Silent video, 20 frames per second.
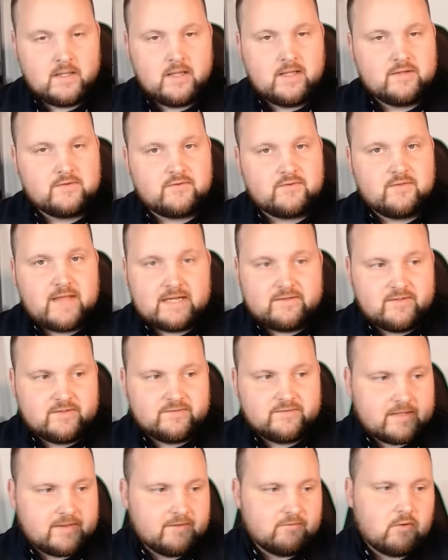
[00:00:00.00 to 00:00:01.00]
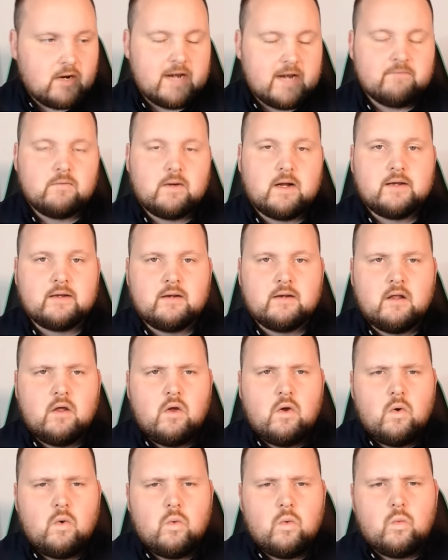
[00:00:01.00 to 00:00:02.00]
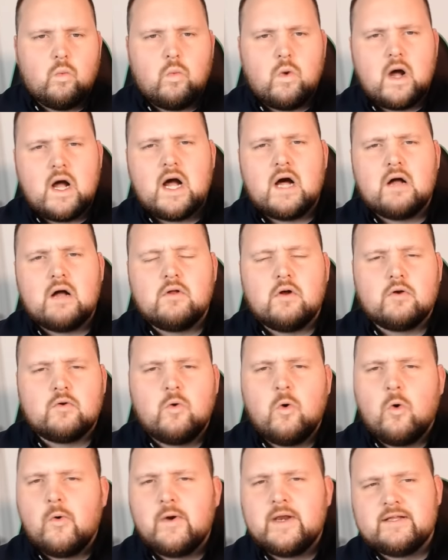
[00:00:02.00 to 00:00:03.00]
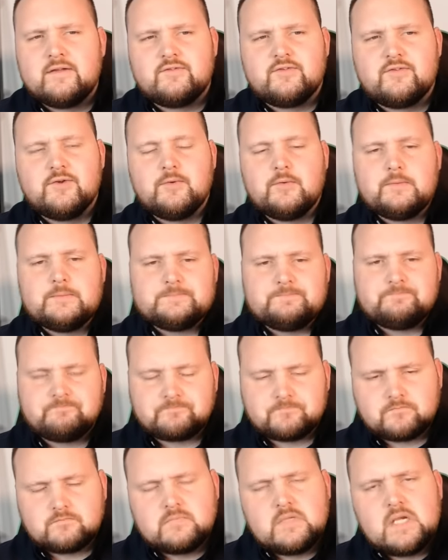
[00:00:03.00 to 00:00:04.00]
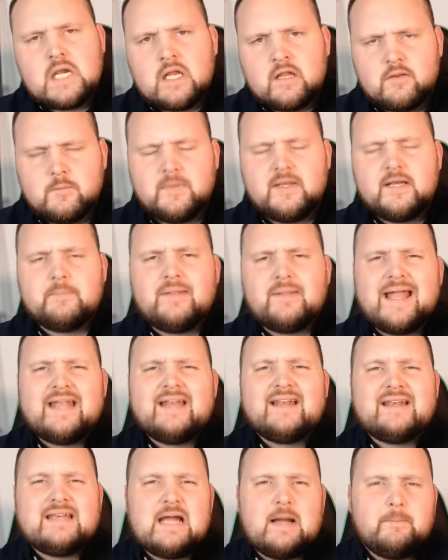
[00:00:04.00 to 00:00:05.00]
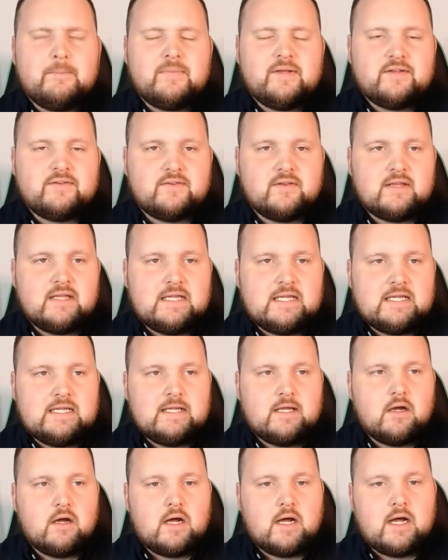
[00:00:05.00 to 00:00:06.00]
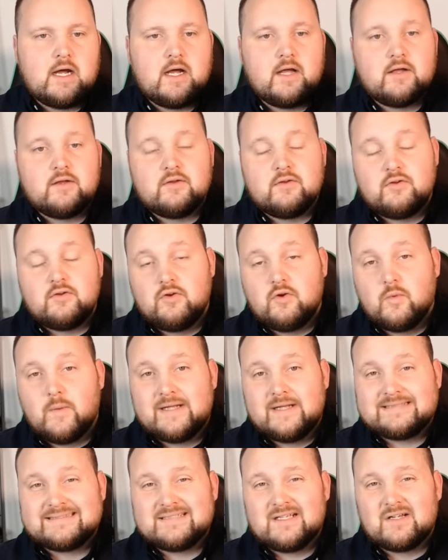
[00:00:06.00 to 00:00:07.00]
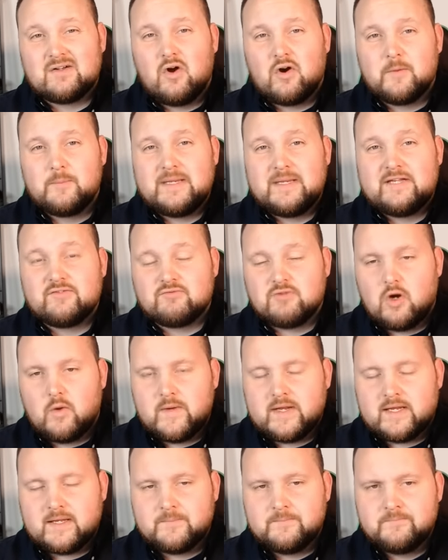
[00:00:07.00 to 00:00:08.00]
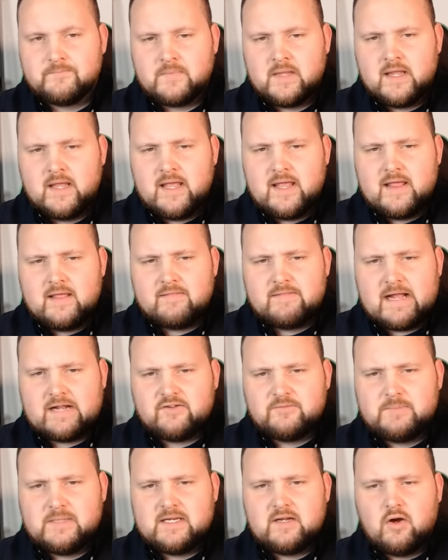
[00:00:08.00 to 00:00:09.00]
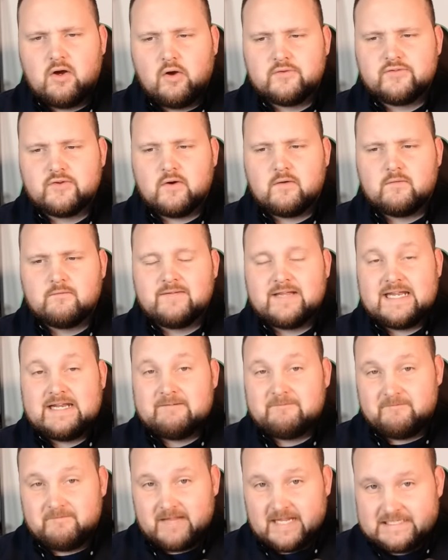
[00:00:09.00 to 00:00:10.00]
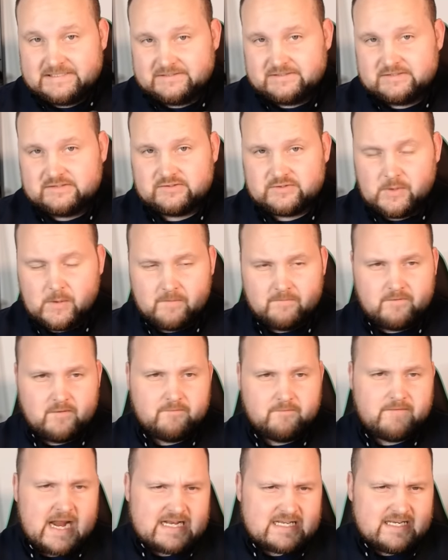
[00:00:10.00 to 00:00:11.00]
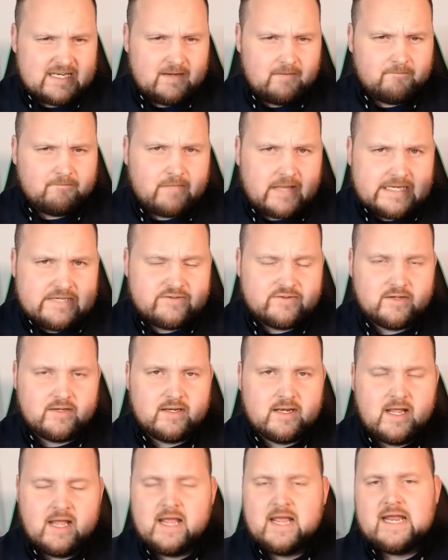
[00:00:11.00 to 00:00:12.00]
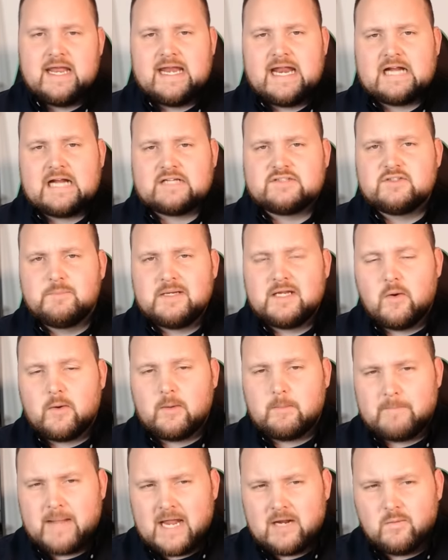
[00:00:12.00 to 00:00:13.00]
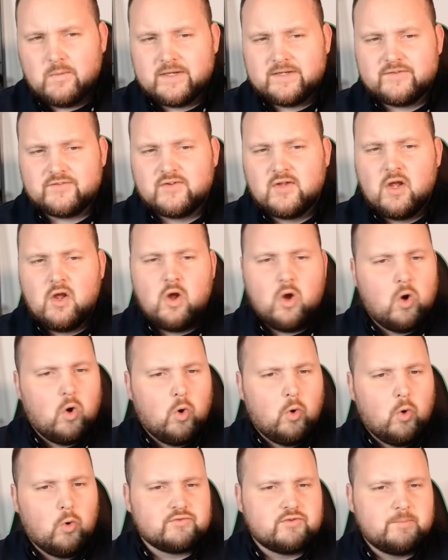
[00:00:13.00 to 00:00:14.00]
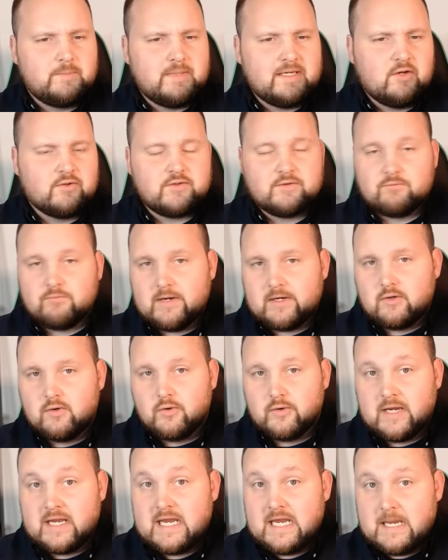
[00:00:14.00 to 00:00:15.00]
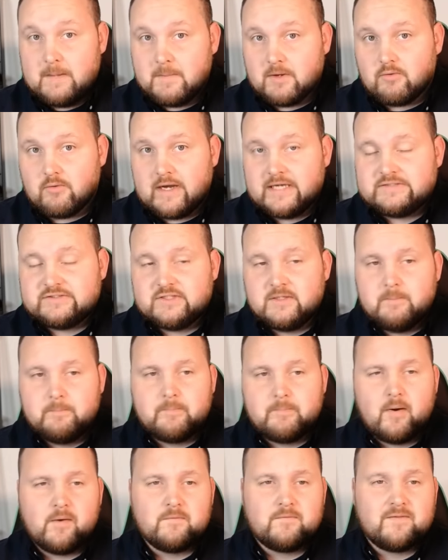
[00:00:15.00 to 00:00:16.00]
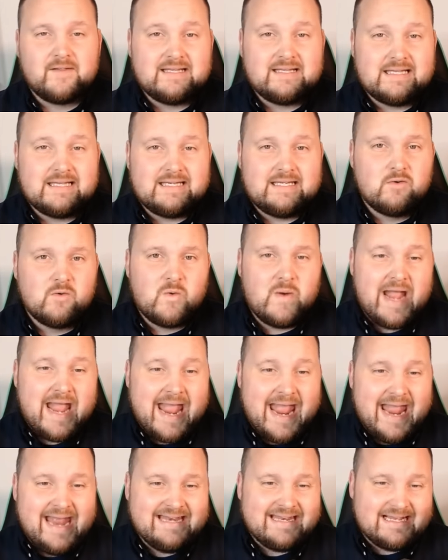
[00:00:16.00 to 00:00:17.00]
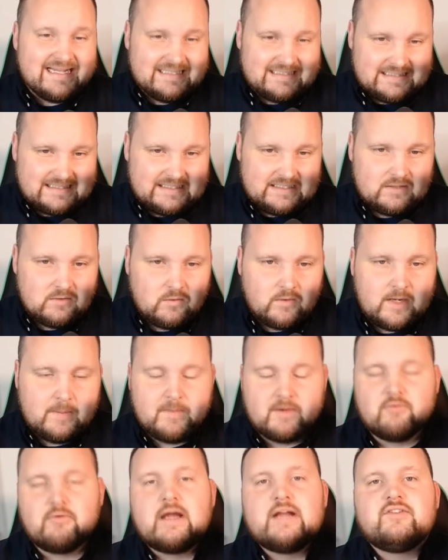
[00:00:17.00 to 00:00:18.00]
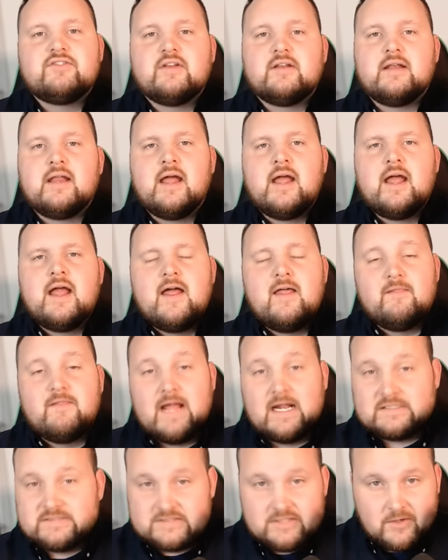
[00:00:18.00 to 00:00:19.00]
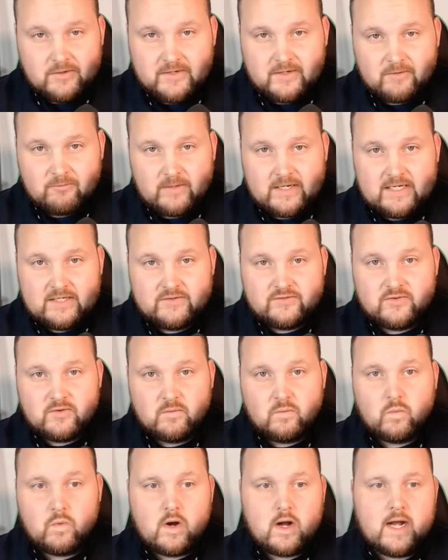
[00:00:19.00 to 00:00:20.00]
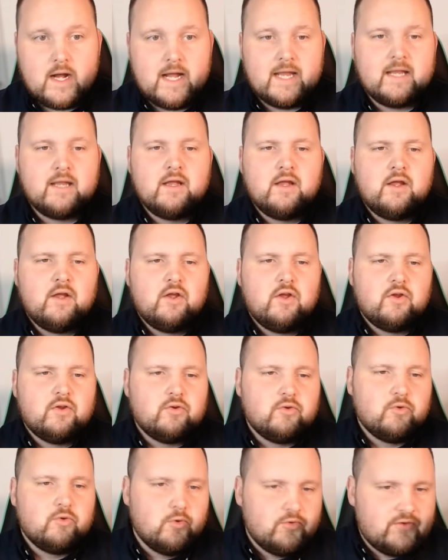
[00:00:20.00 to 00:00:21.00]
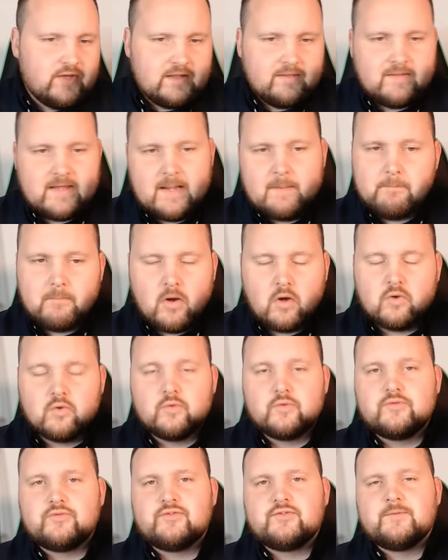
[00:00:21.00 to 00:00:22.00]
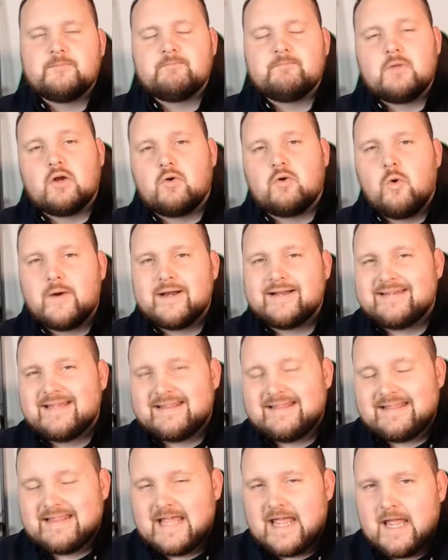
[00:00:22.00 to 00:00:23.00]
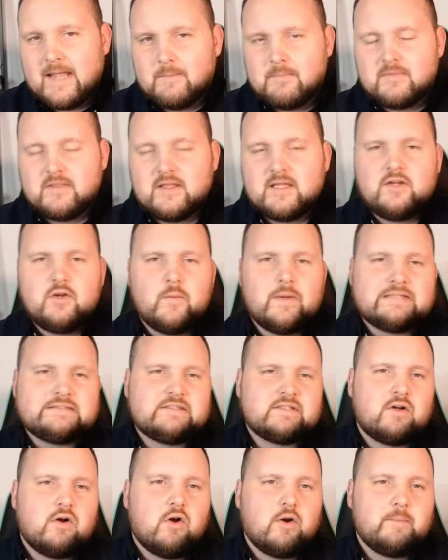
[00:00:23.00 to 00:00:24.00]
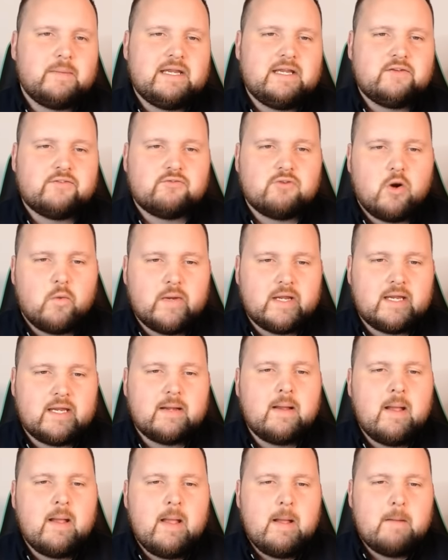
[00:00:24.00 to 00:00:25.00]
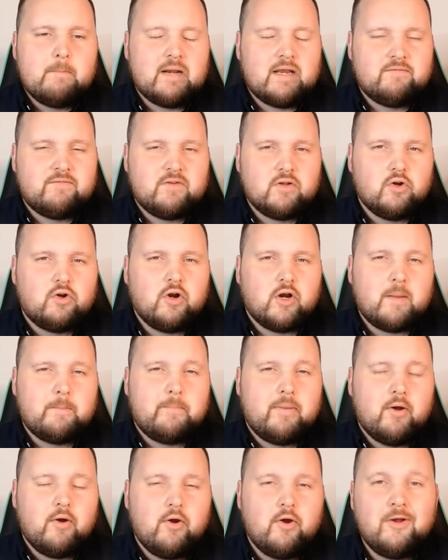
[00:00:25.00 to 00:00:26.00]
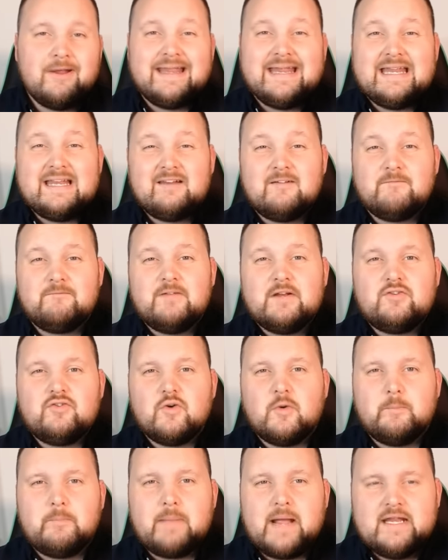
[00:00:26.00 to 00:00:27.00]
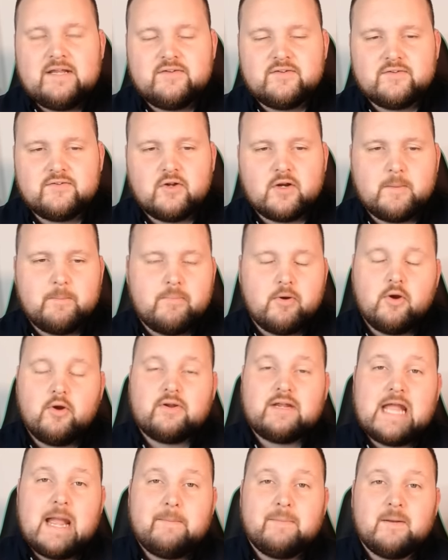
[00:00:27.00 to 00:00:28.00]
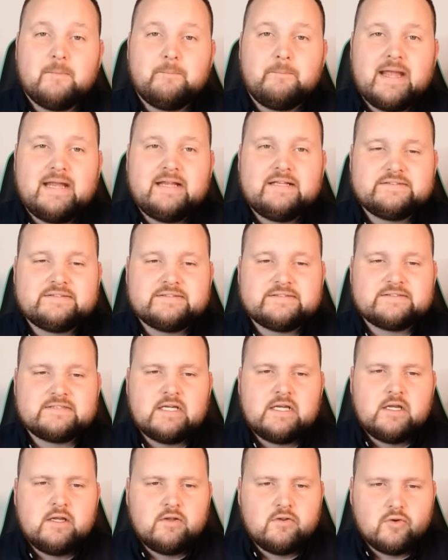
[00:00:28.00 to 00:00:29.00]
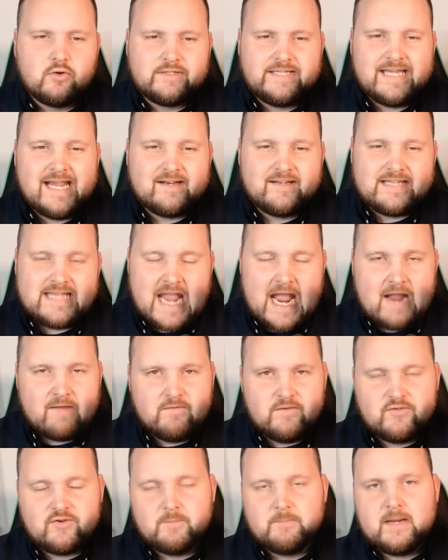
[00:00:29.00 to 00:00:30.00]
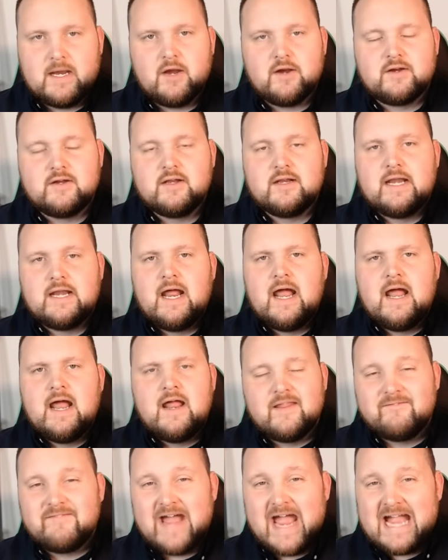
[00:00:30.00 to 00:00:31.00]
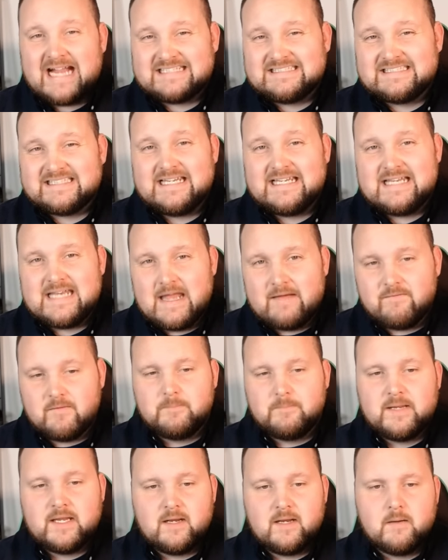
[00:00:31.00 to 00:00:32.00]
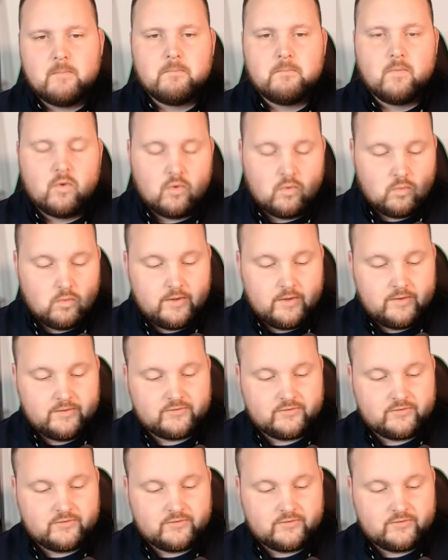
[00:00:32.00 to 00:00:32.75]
So that's exactly right, everyone. While according to the manipulated numbers, the US economy is growing, that's because of inflation. So if you factor in inflation, it'd actually be going backwards. Also because of record immigration, both legal and illegal immigration. That's the only reason why, using their models, according to them, the US economy is growing. But if you look on a per individual basis, on a per capita basis, look down to the average American, they've actually never been more worse